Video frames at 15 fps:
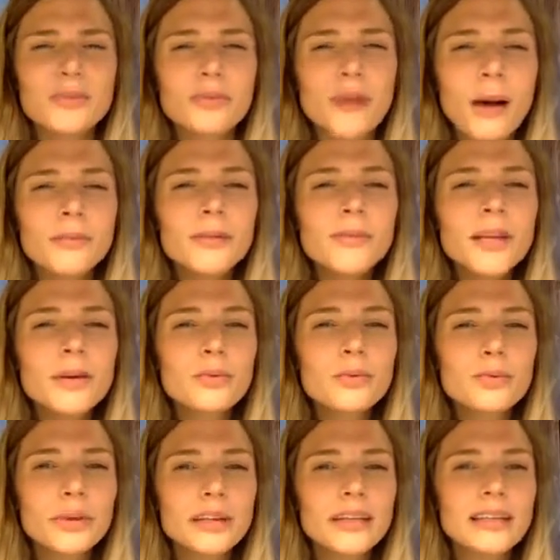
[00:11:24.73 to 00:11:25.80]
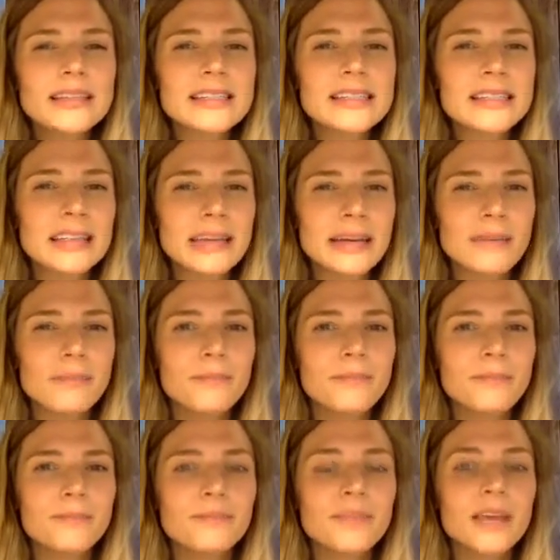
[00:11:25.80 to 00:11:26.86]
probably really slim,
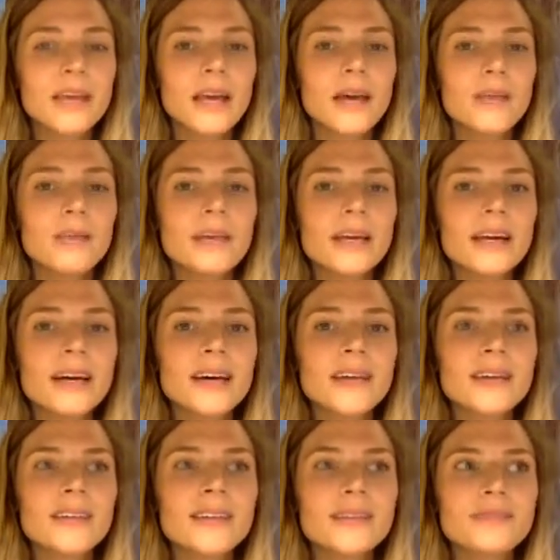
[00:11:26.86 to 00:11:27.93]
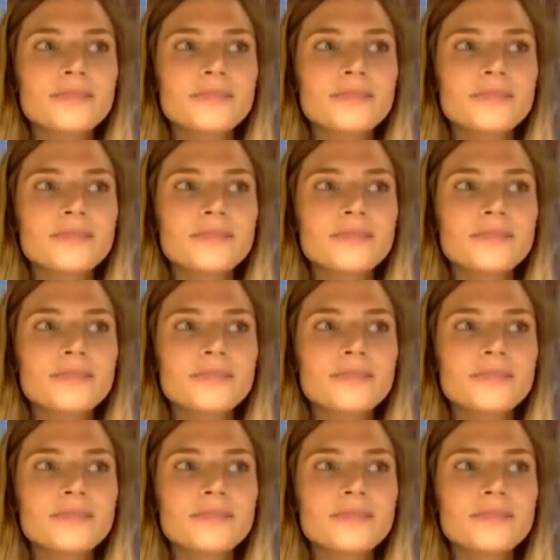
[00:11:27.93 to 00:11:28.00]
because